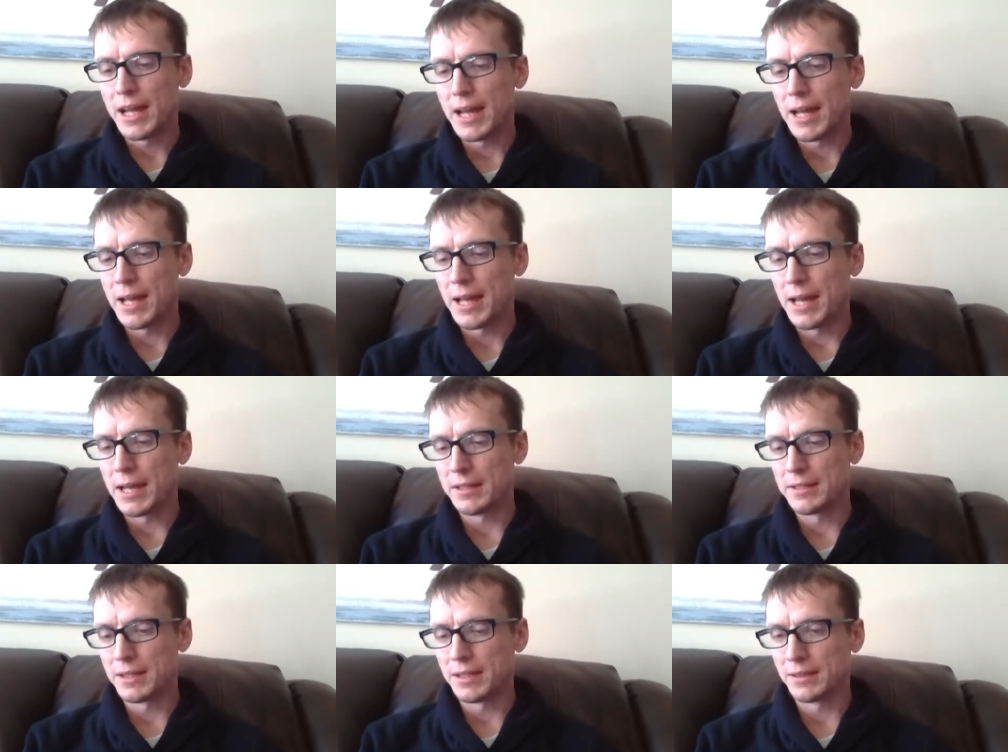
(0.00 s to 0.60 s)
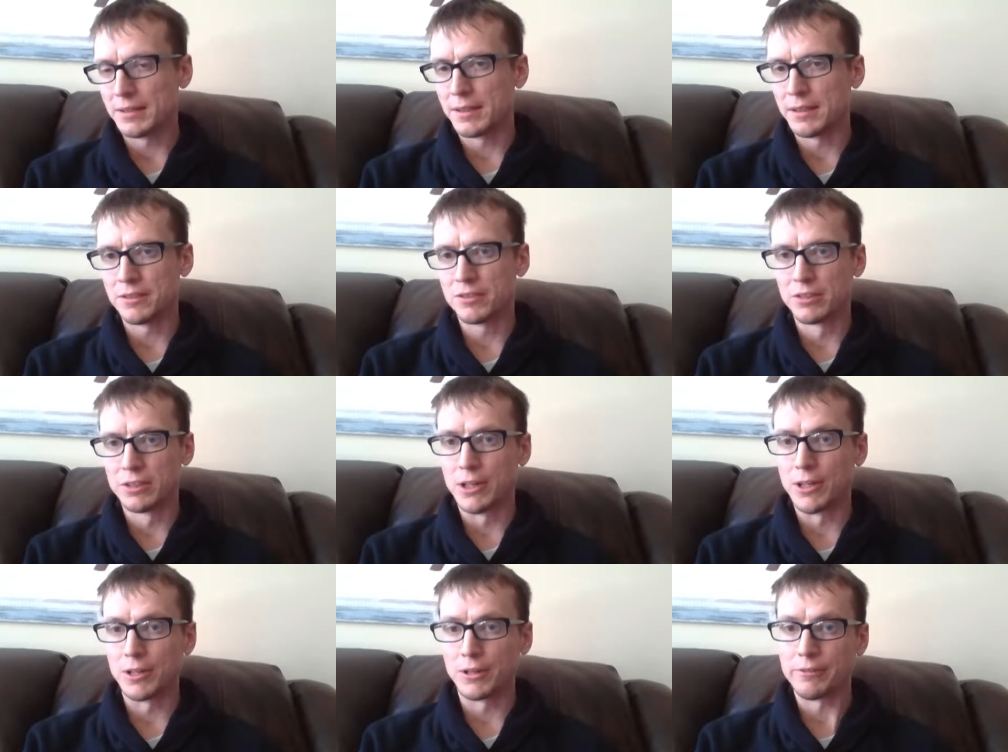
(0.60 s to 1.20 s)
and that these
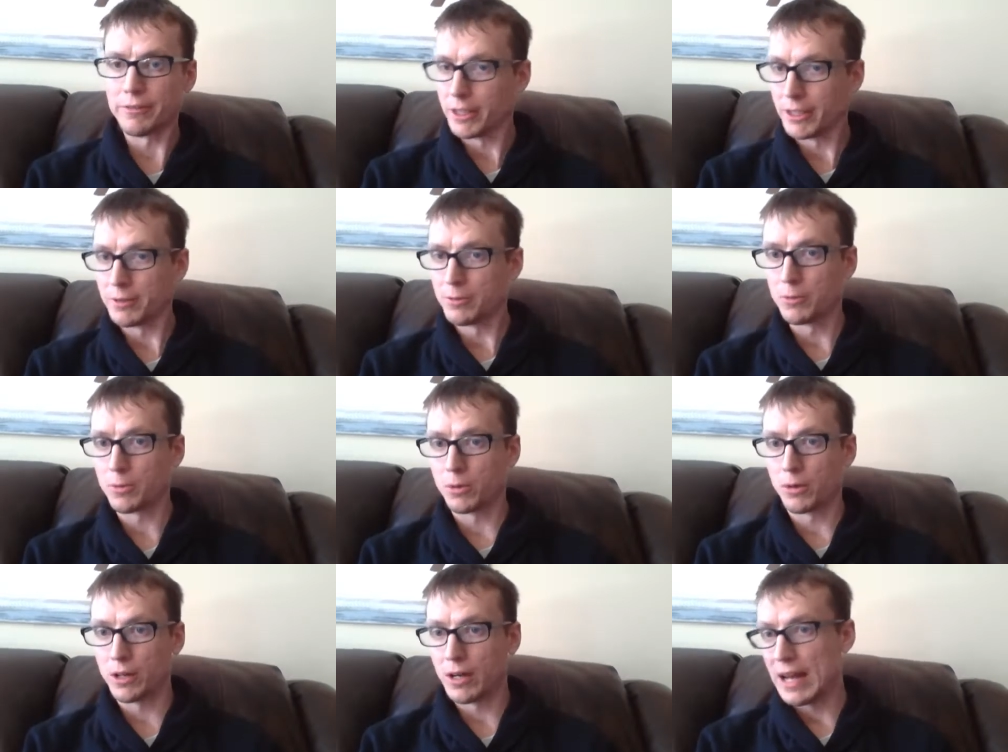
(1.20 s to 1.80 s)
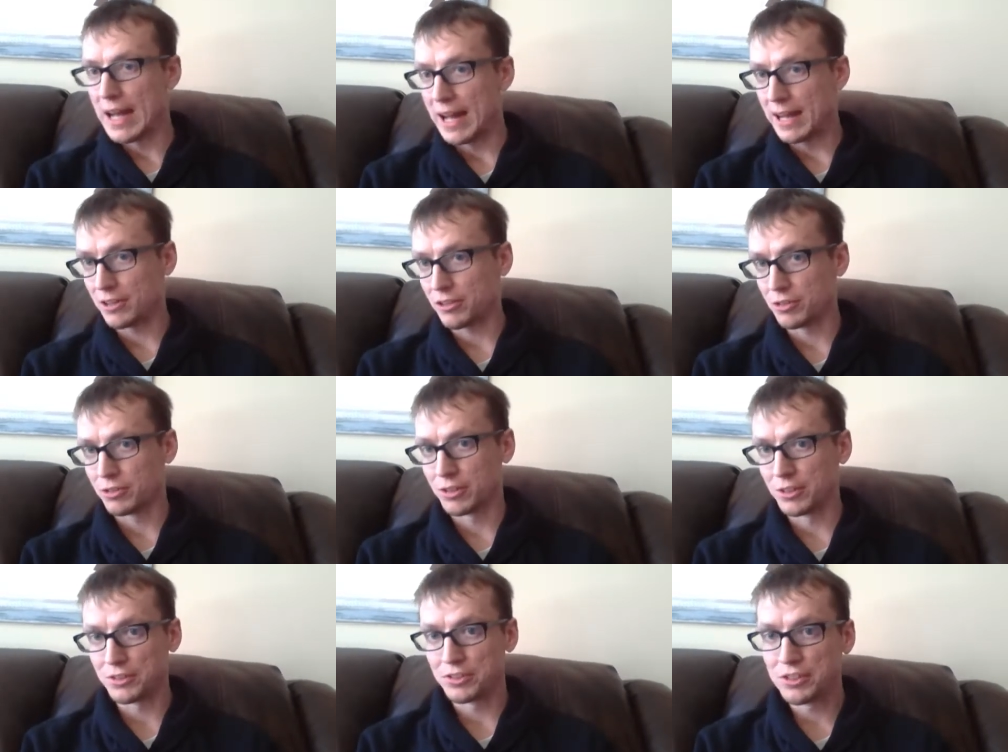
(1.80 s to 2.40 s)
larvae were
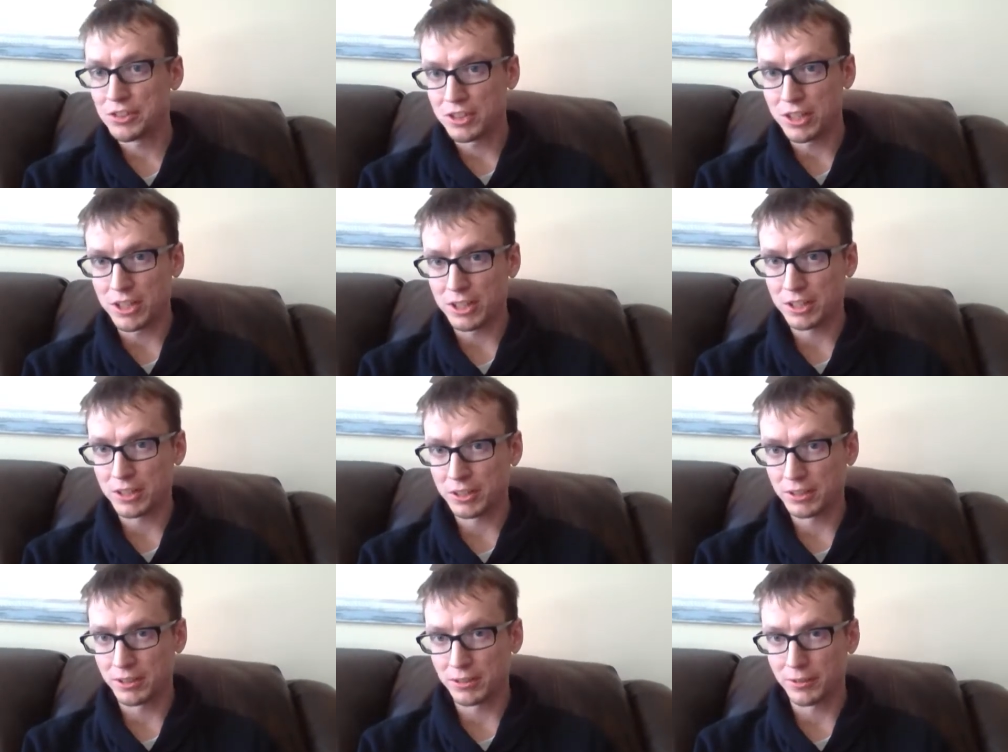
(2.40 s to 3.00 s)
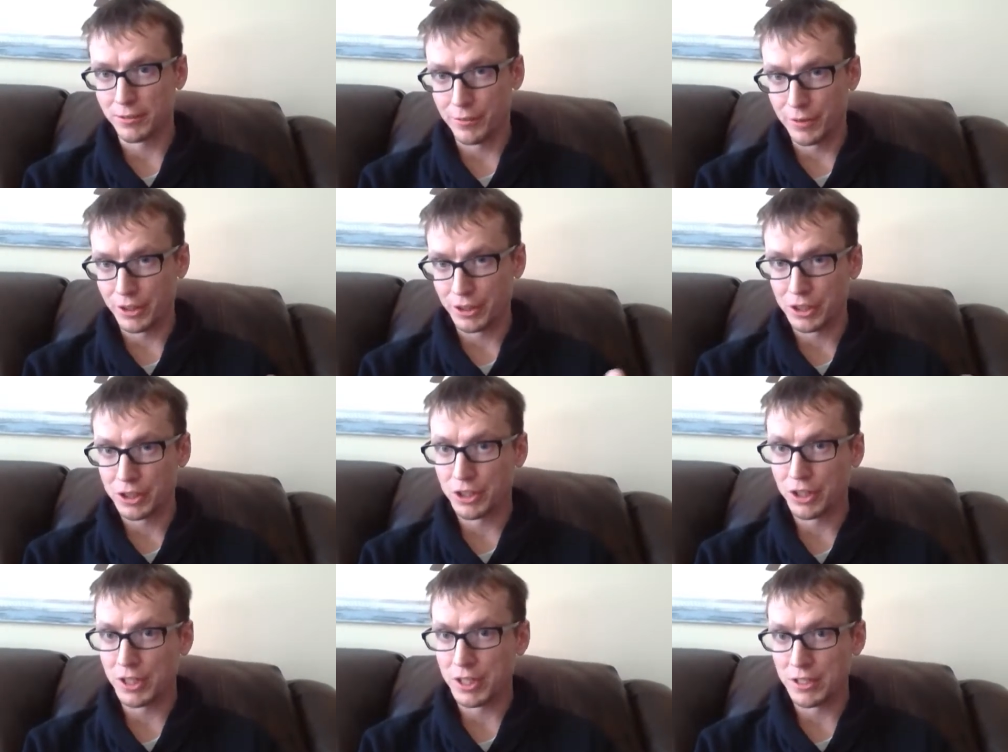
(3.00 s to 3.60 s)
actually sucking the
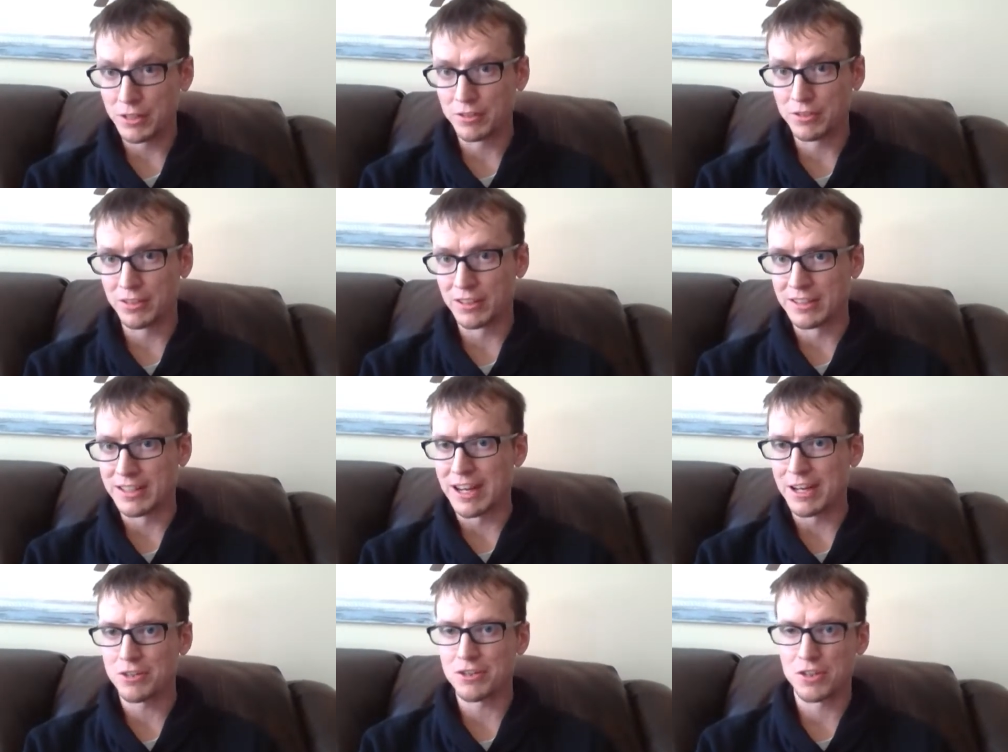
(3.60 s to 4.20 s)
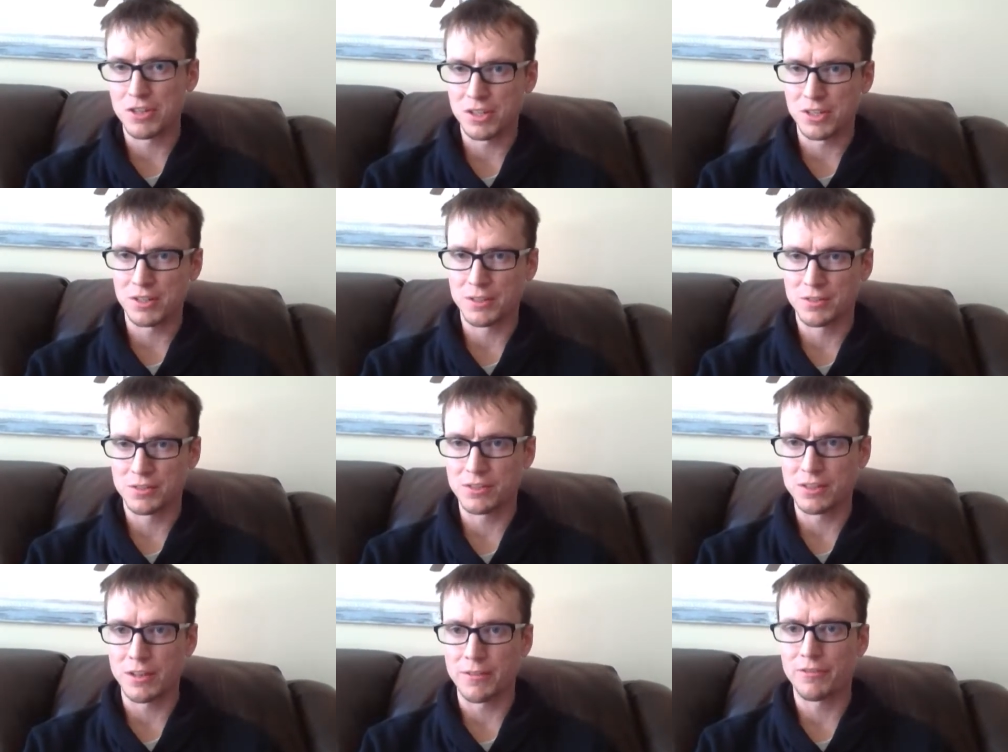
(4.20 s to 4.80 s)
goodies, the nitrogen
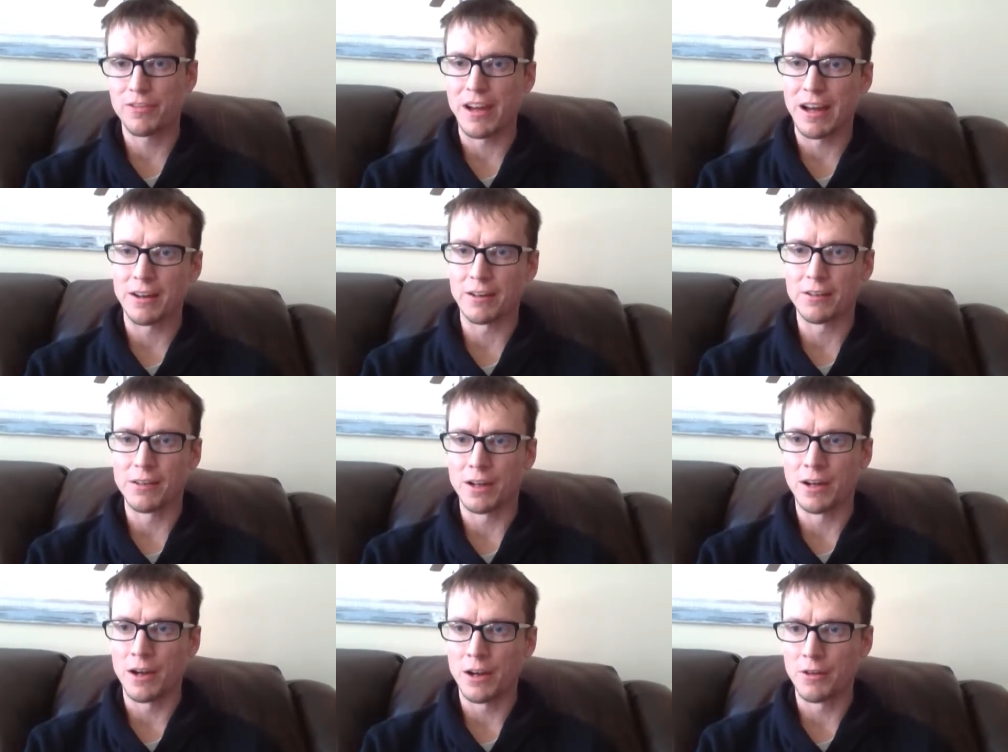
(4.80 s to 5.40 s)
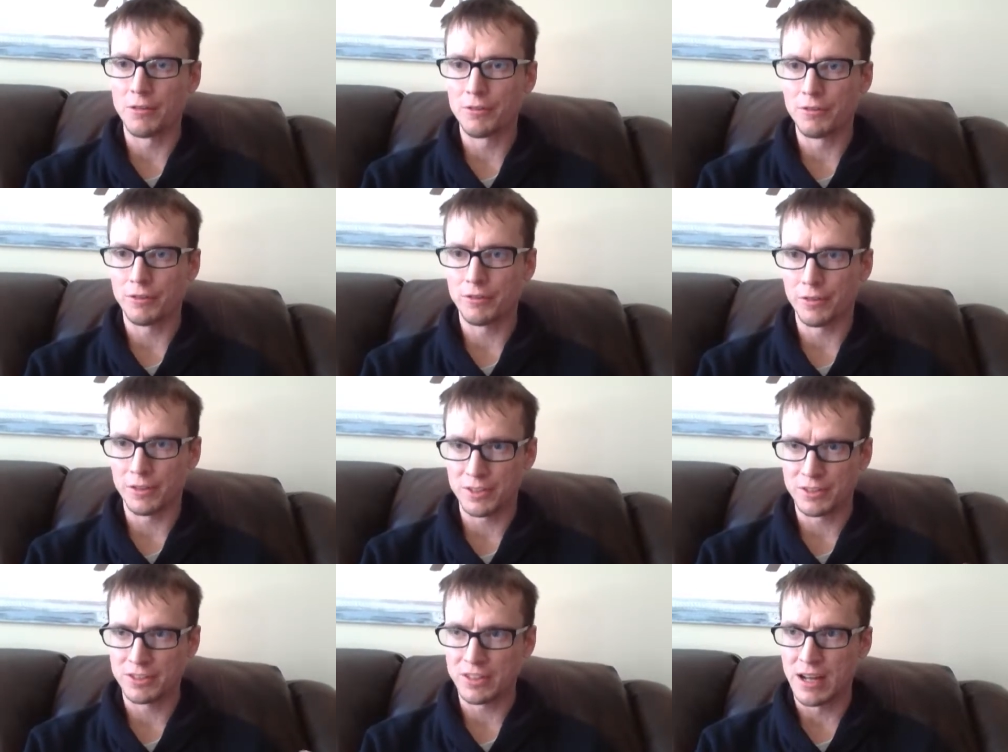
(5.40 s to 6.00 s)
and stuff, out of
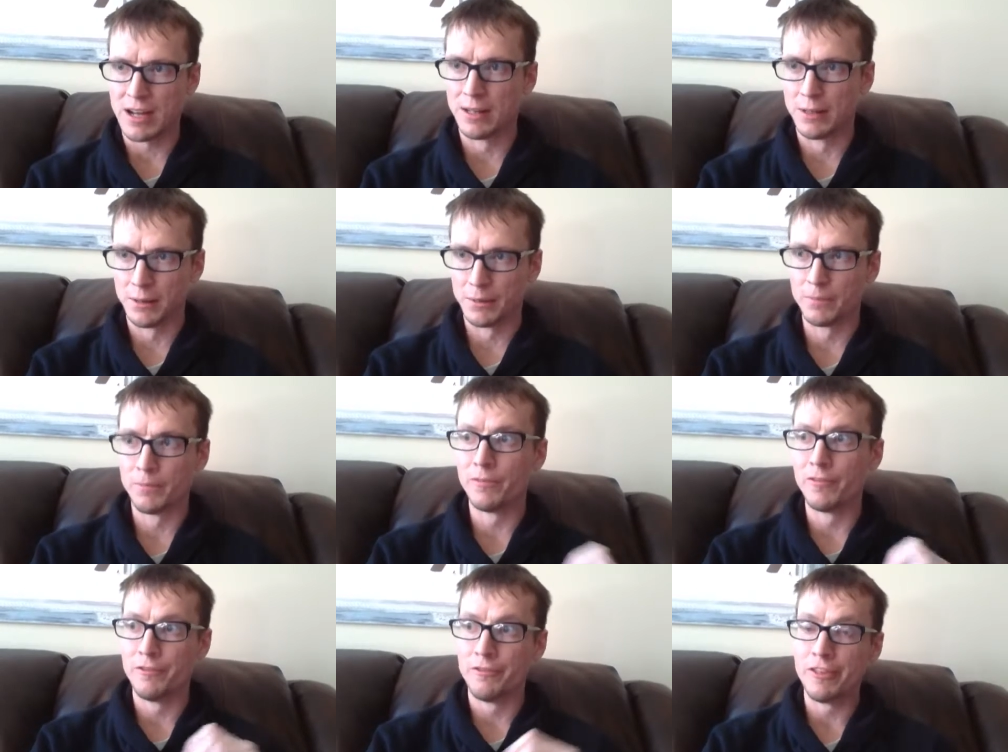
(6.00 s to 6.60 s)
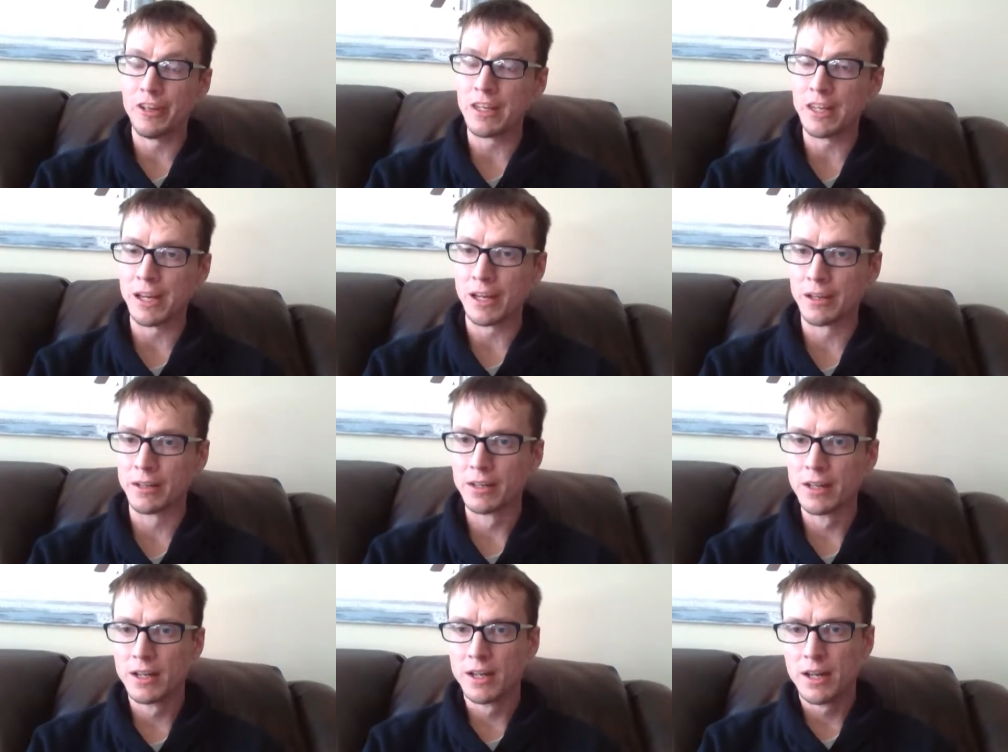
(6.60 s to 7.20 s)
the xylem via